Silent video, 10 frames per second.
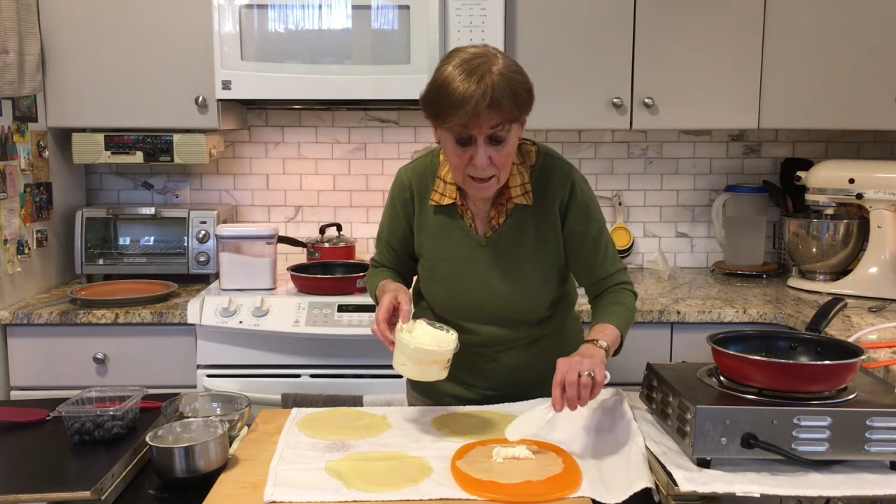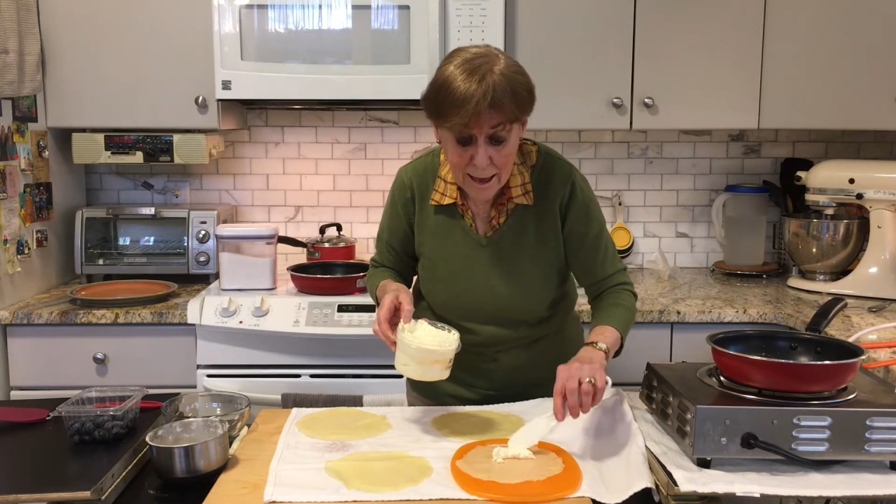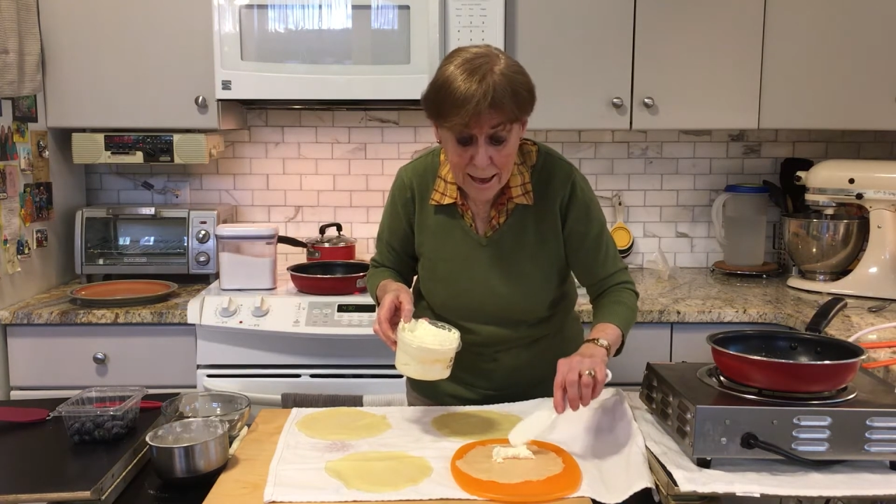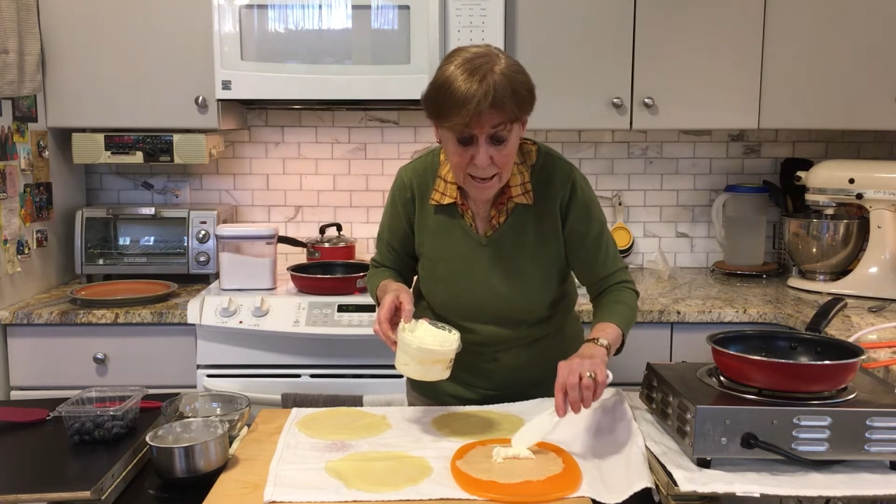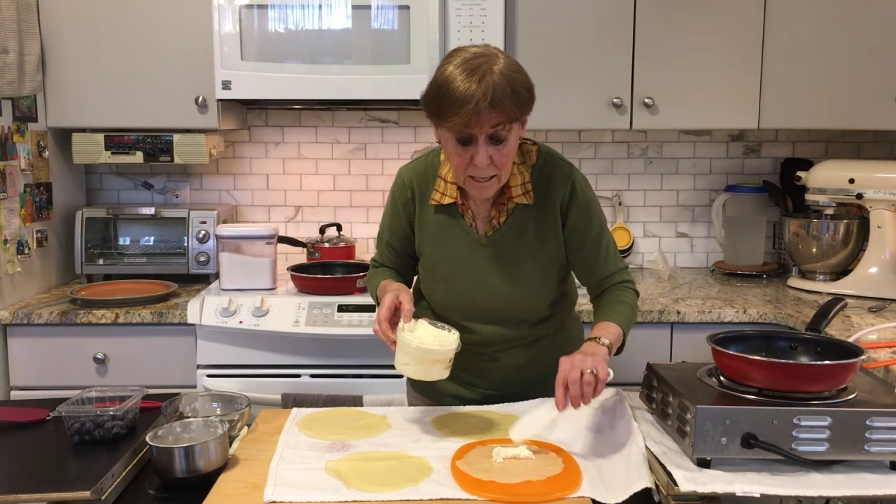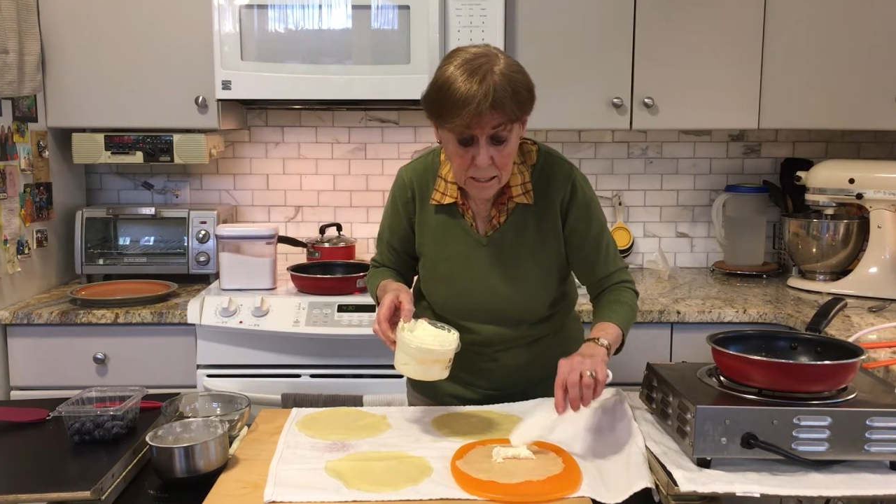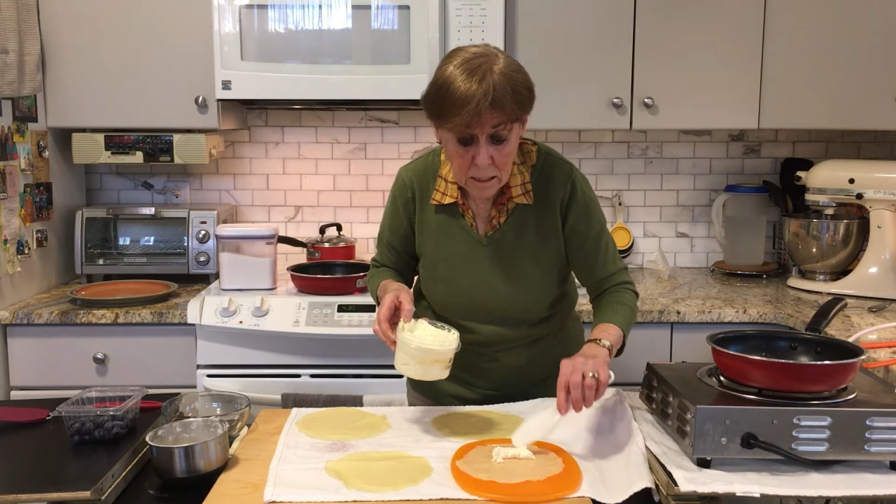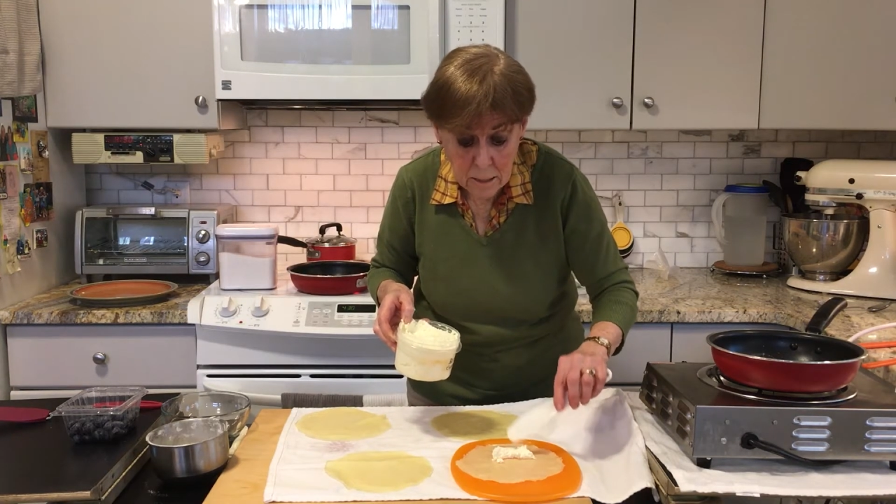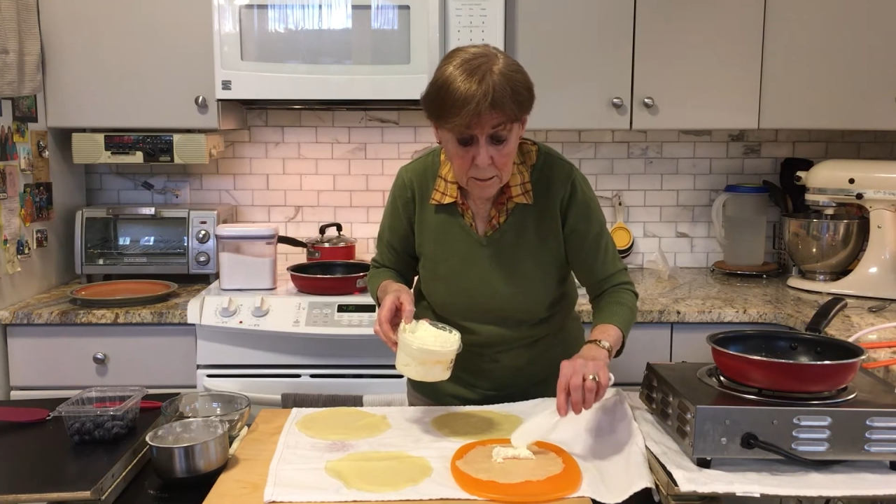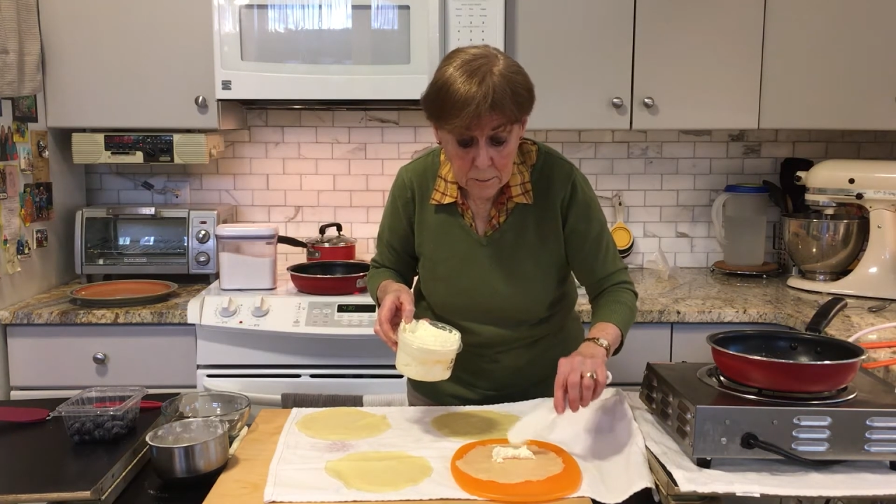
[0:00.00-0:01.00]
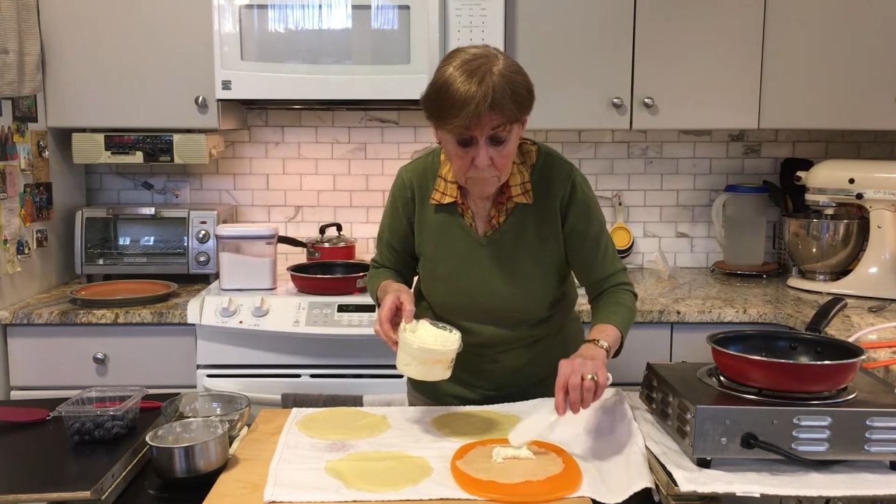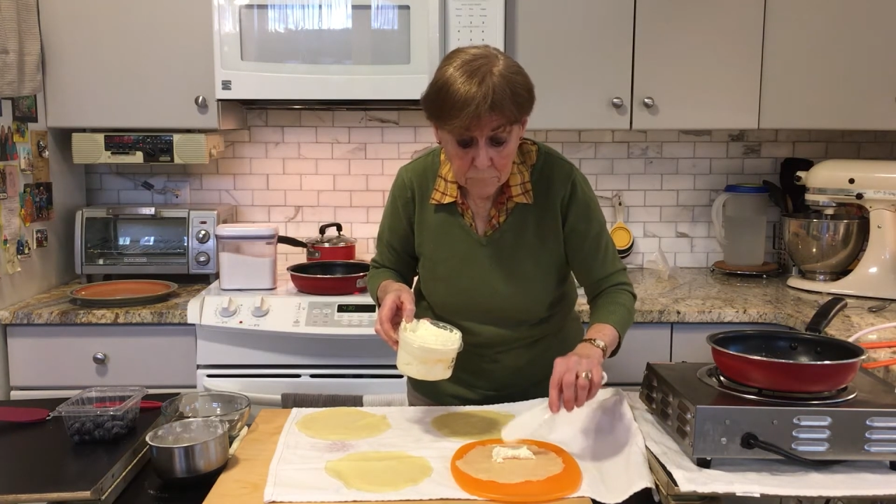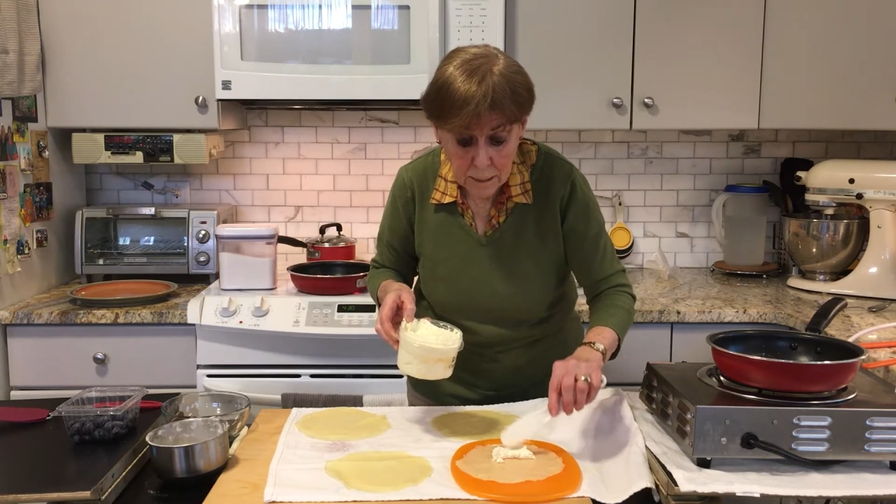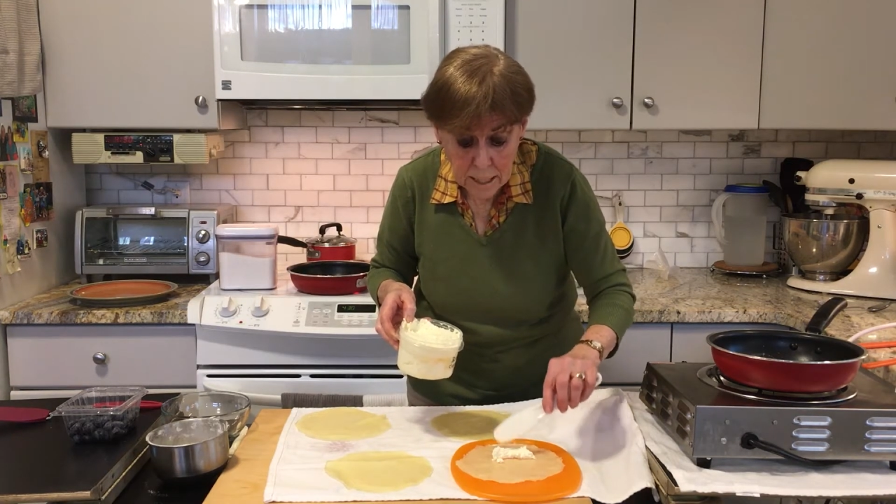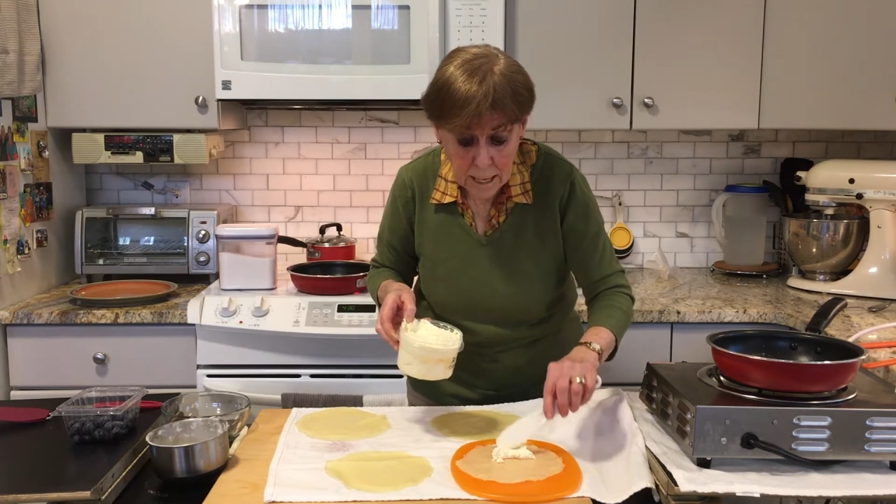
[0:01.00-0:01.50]
eggs,
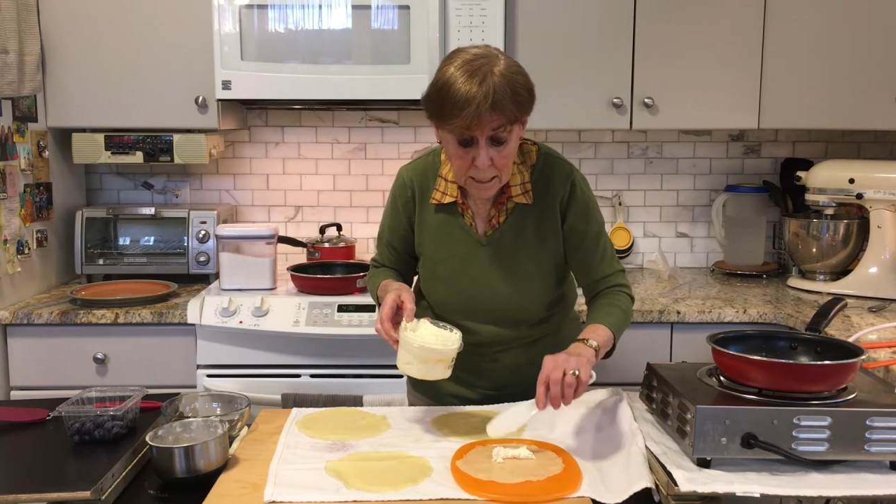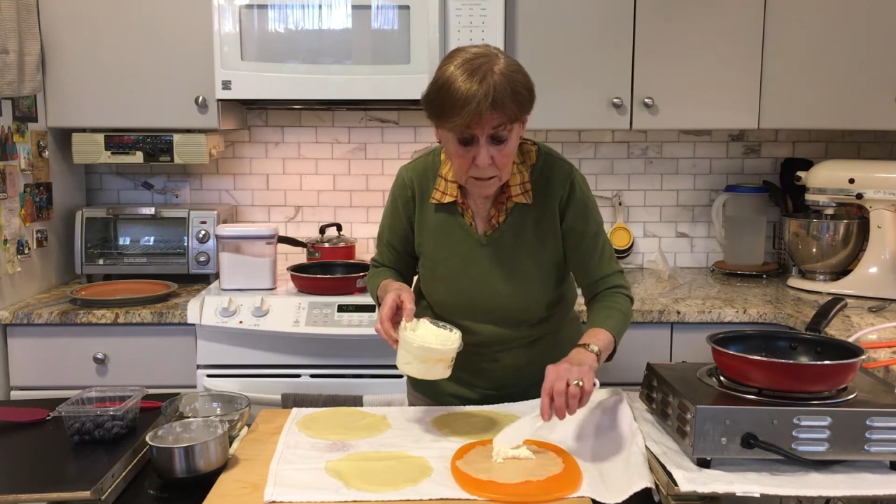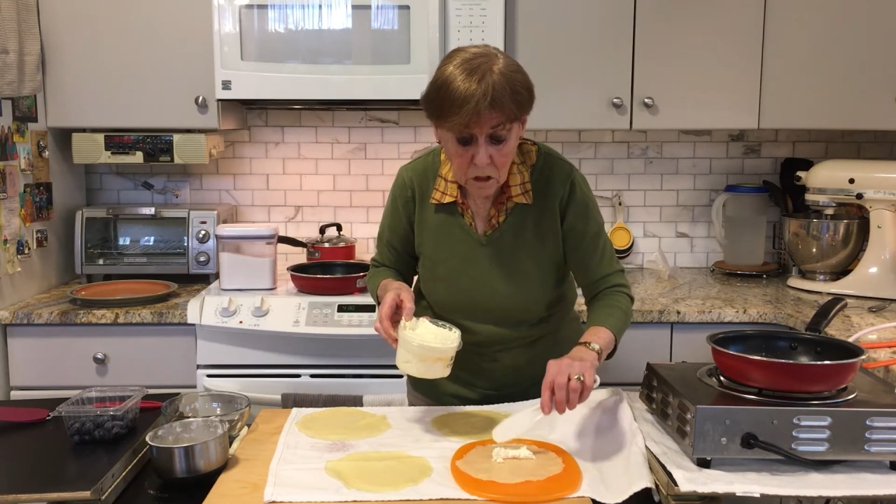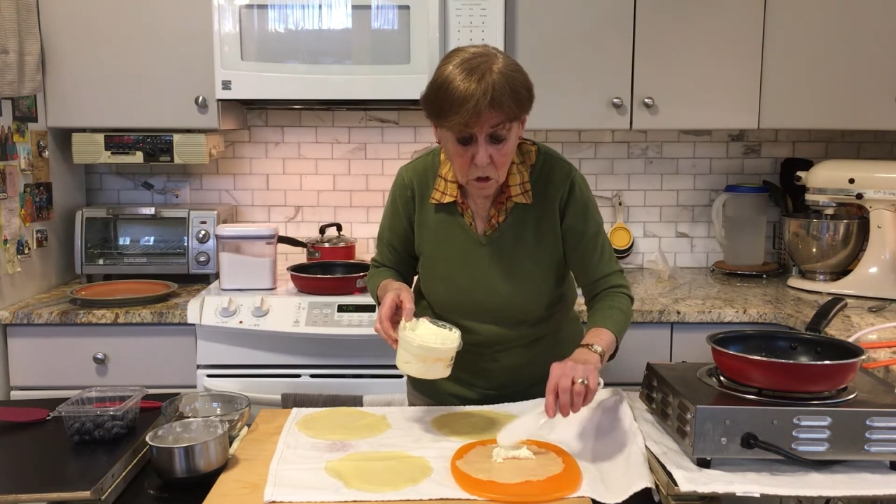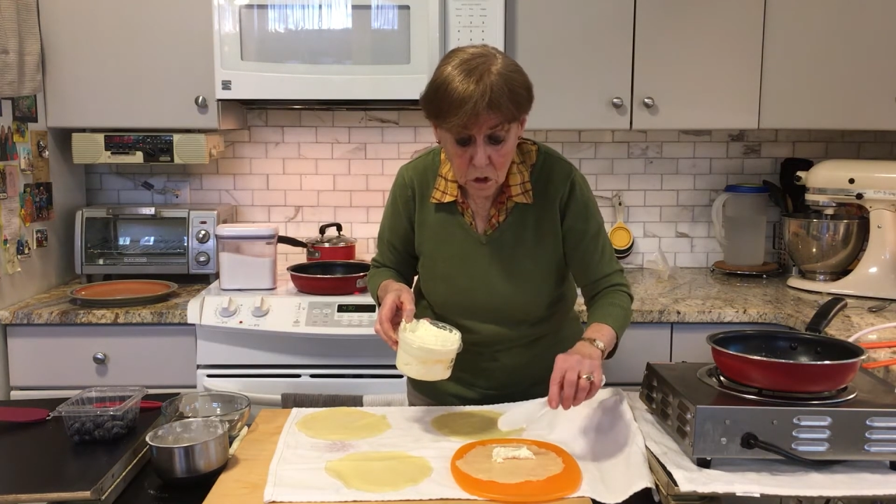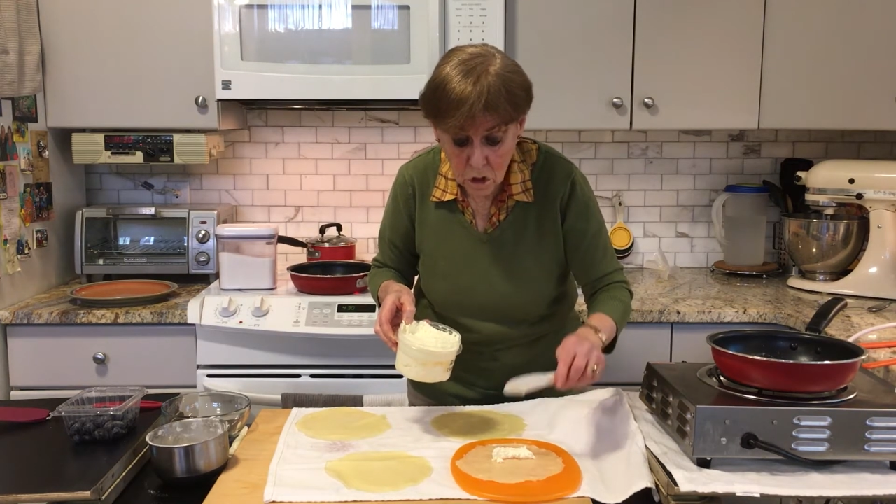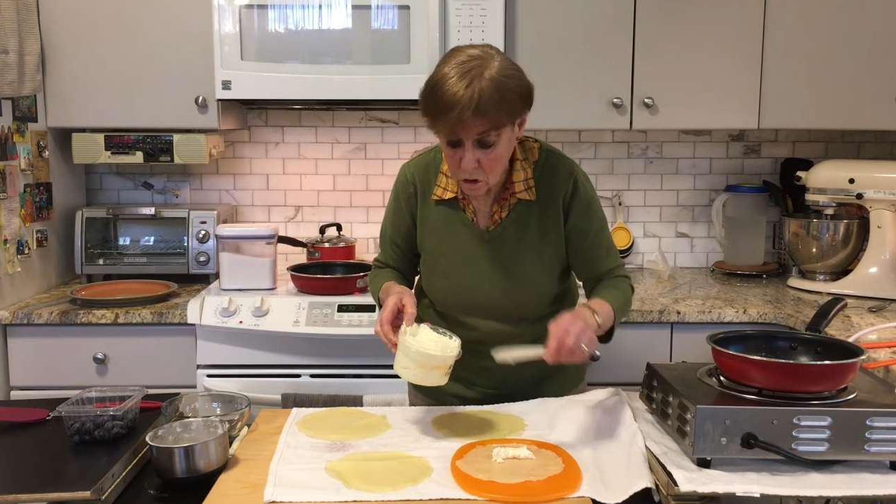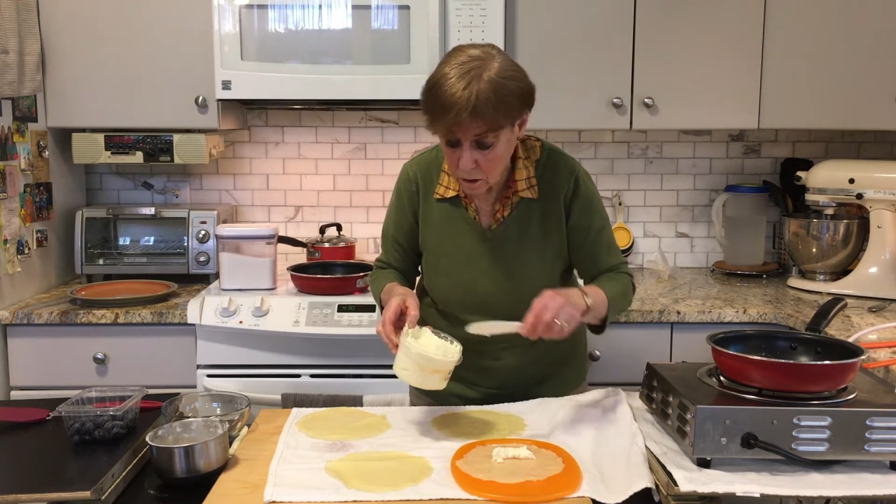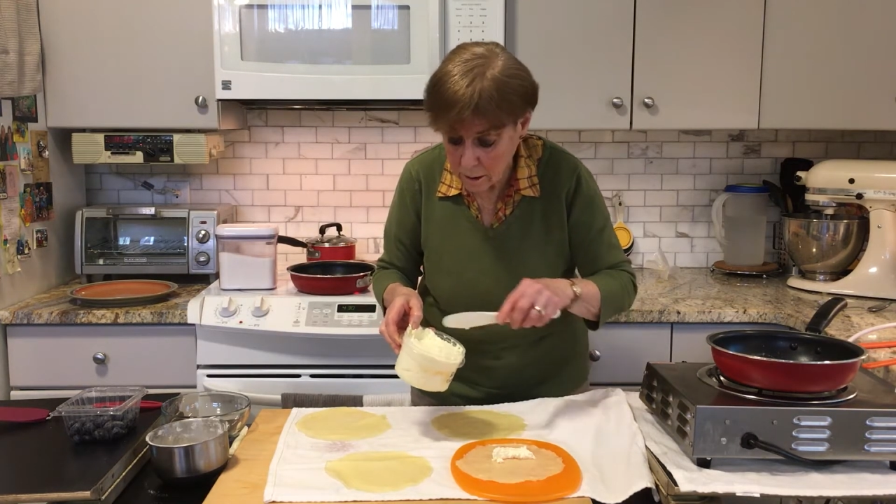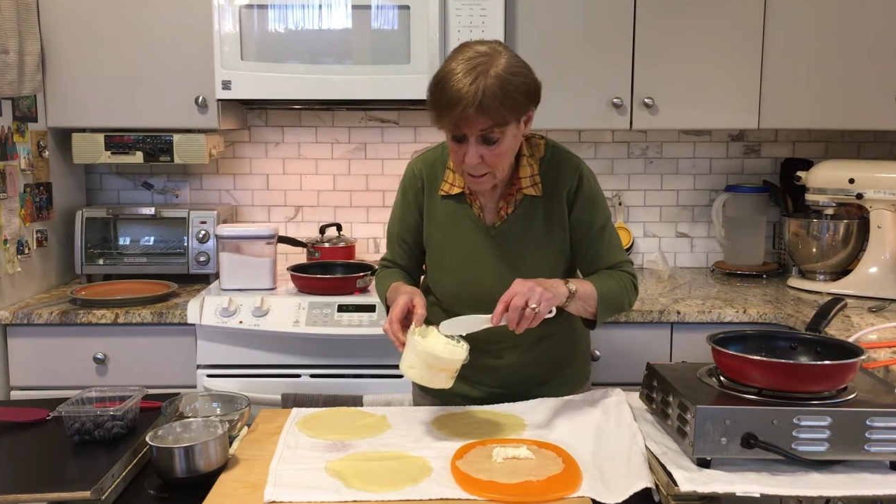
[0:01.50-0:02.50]
and a little sugar.